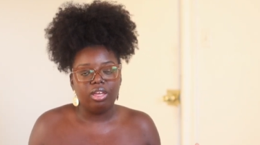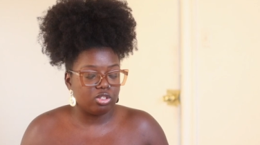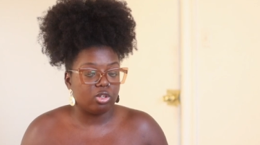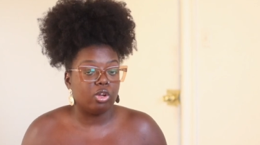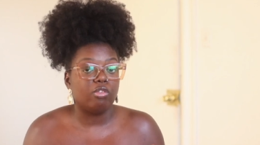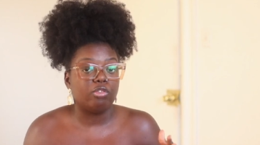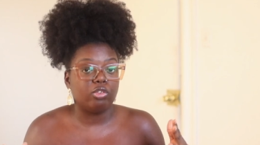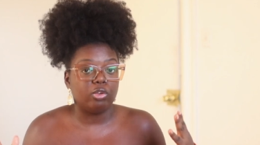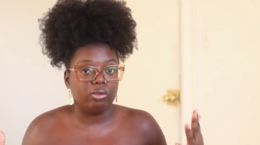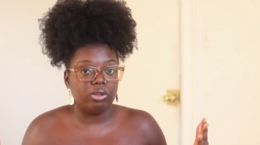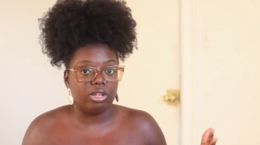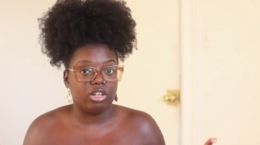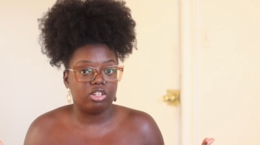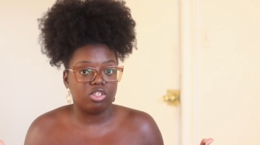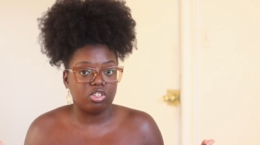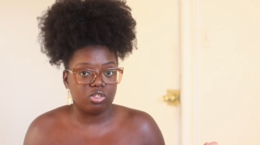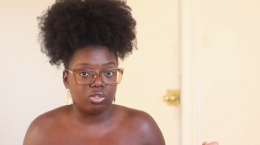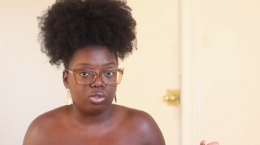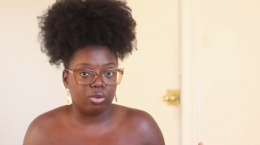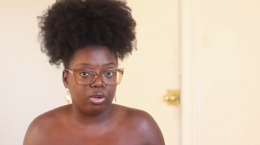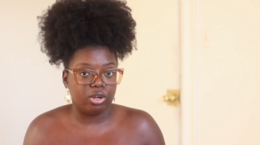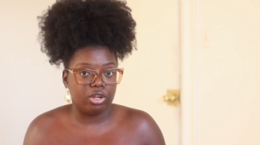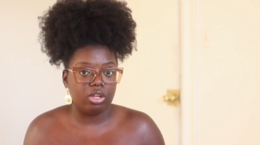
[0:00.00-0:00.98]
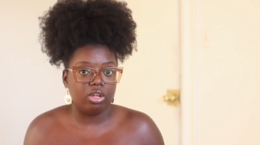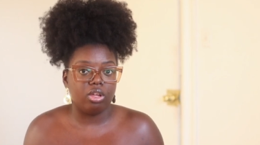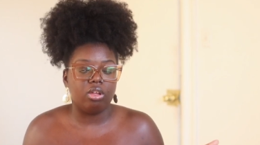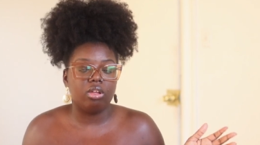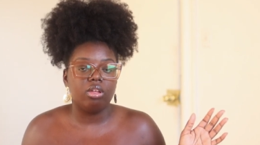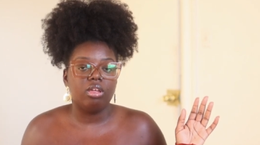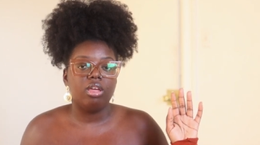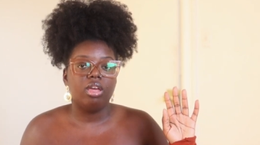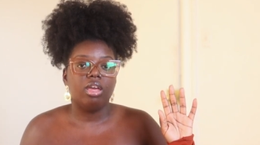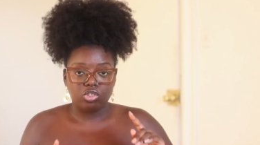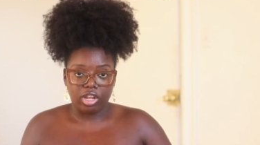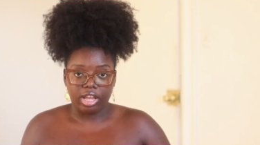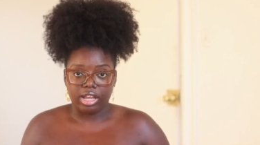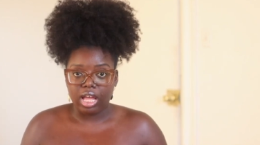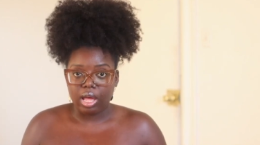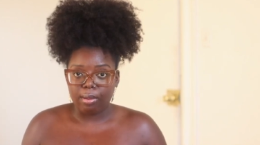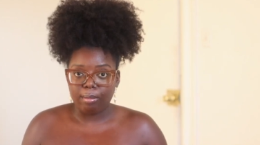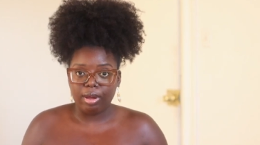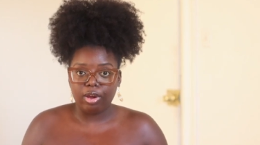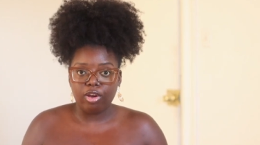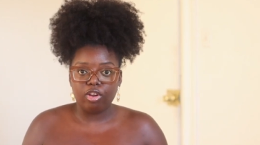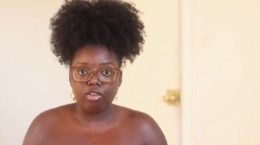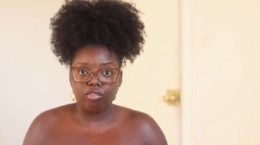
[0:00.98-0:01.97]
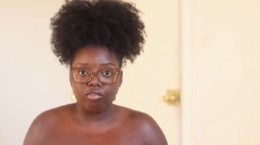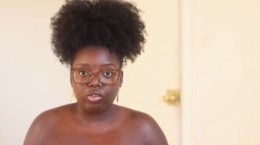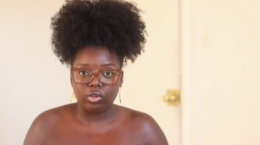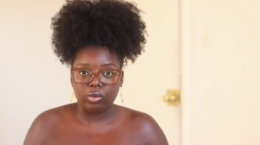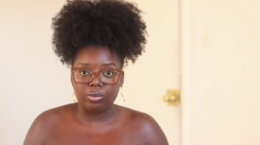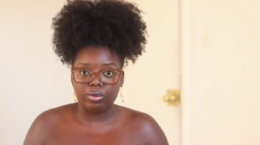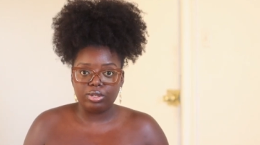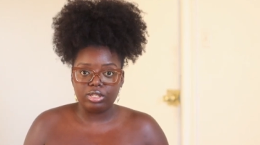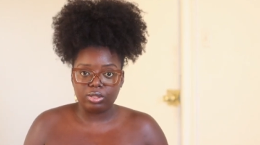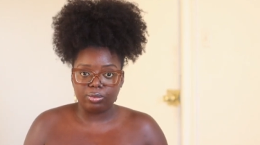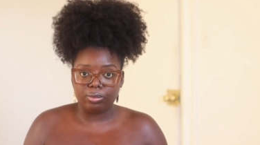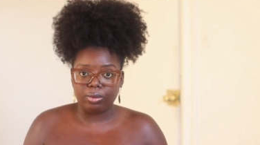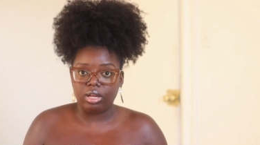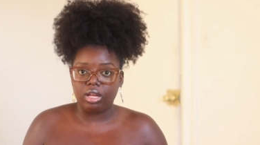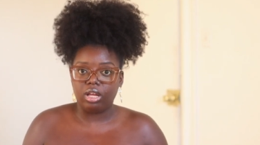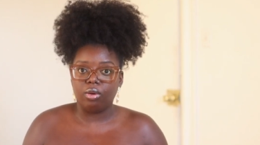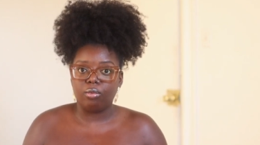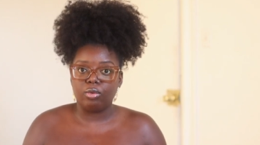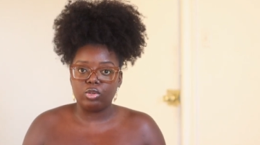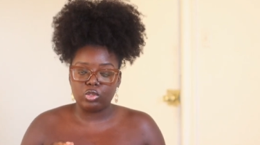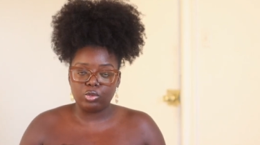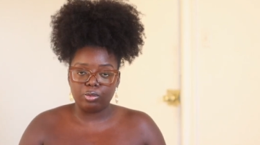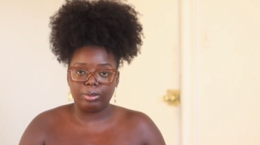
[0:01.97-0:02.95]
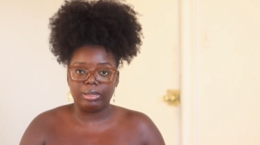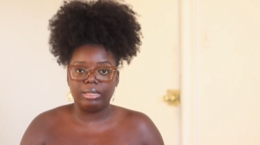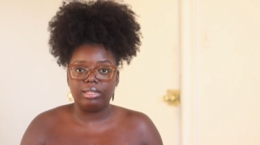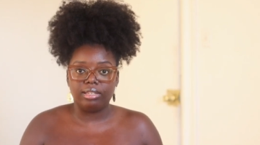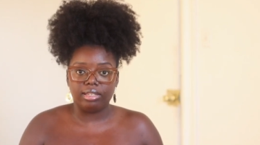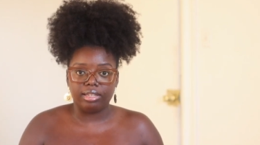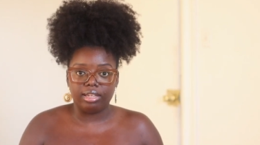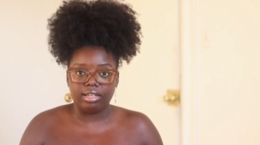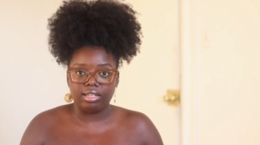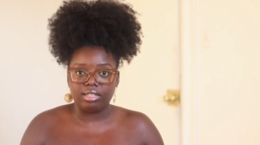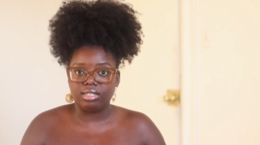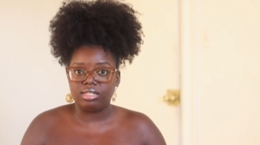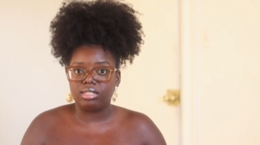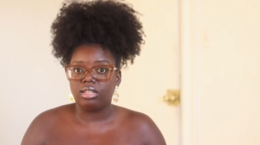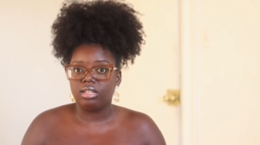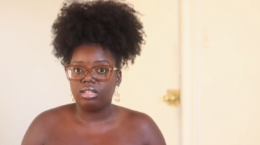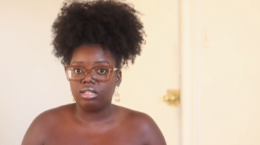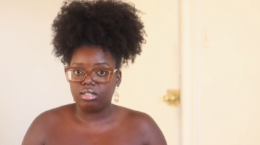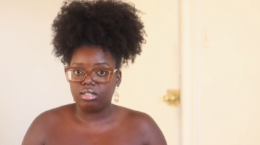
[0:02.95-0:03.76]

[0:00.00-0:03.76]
So if you need a tutorial, check out my review as well, which will be linked